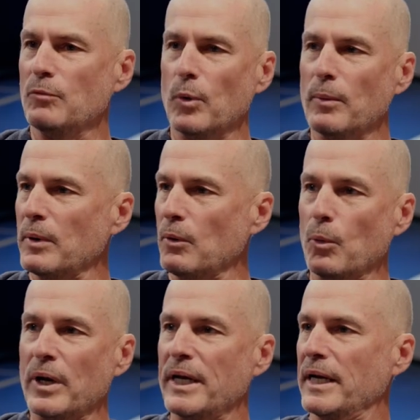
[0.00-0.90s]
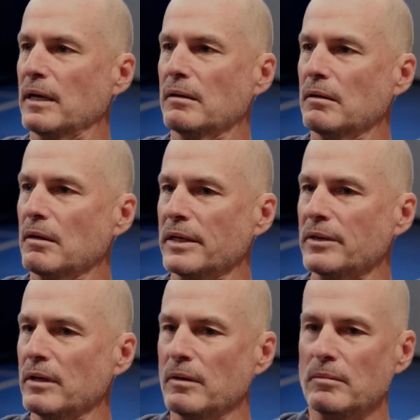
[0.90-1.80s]
when we were winning, like
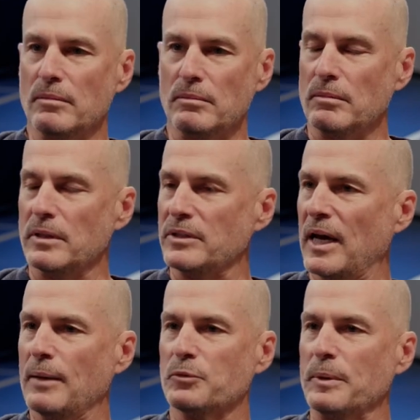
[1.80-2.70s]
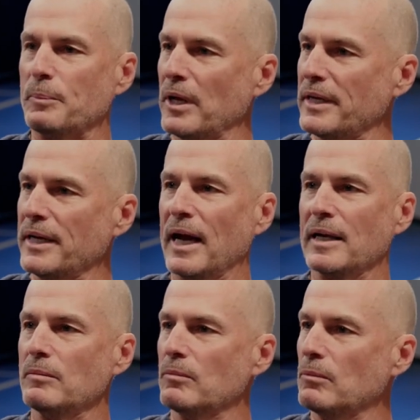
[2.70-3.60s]
the times we probably got
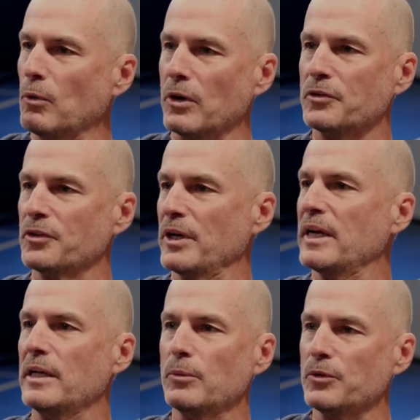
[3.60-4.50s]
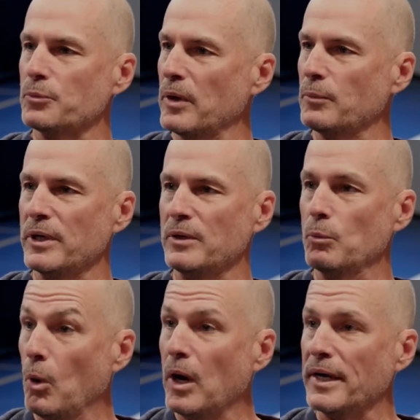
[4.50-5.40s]
it worse than any was when we'd
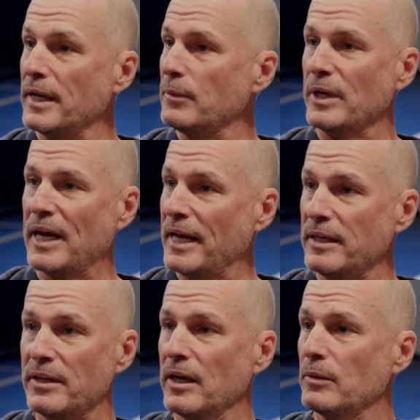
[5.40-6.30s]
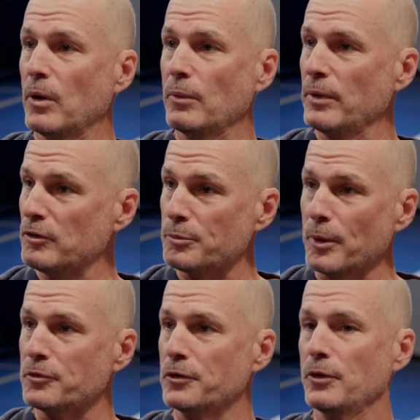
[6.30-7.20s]
won and we hadn't done what we were
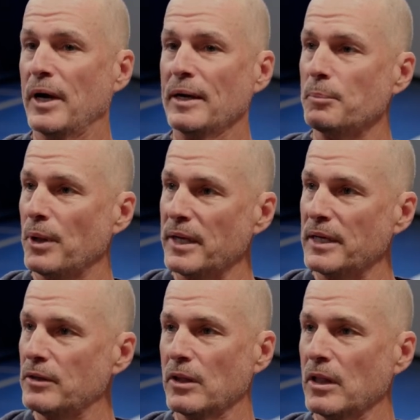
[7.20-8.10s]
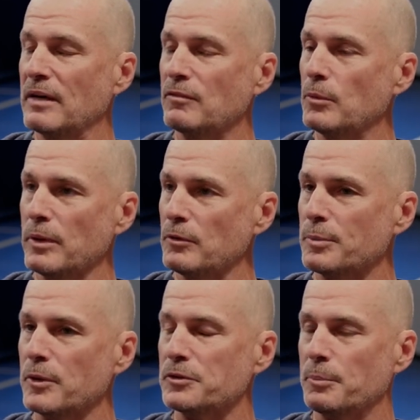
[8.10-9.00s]
supposed to do, hadn't played to the level we were
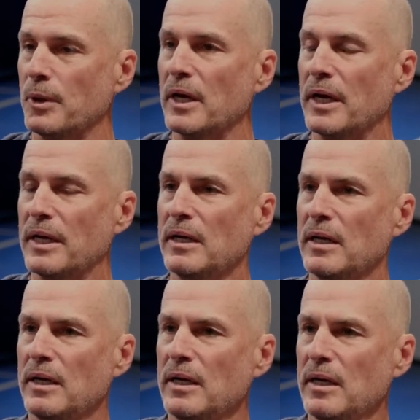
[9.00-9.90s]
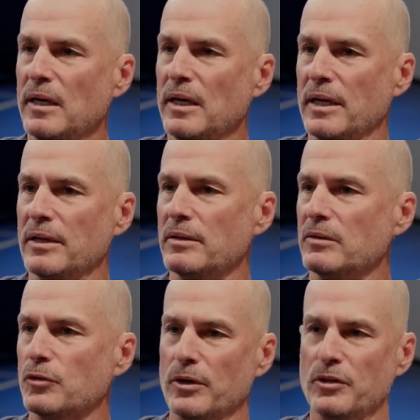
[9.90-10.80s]
supposed to play. And
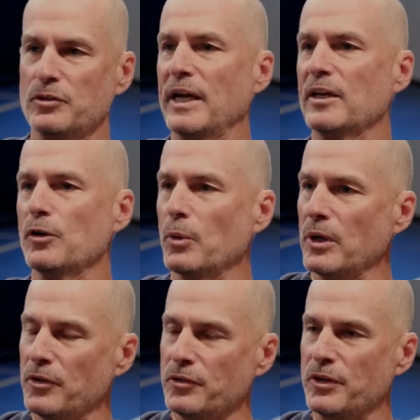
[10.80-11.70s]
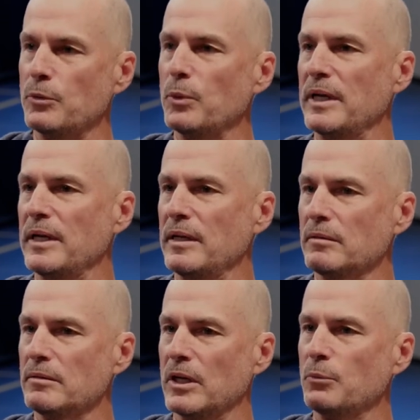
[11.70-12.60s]
sort of the standard was, did we
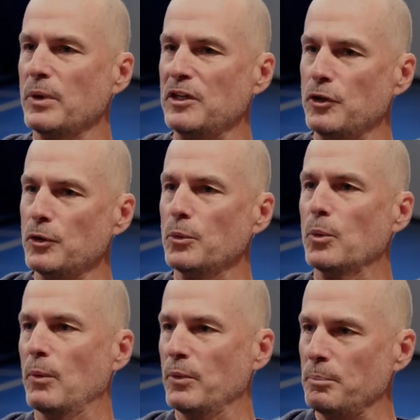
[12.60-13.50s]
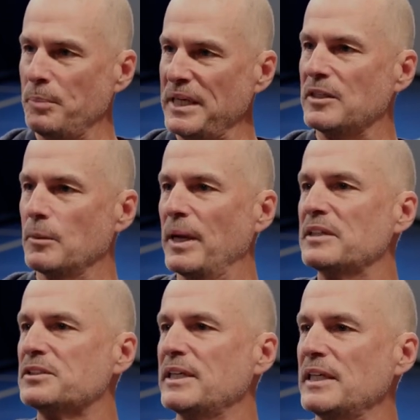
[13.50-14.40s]
do what would beat the
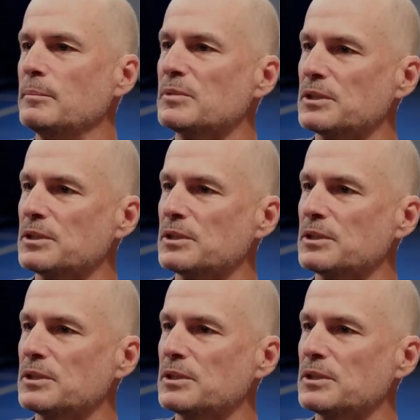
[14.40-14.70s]
best teams?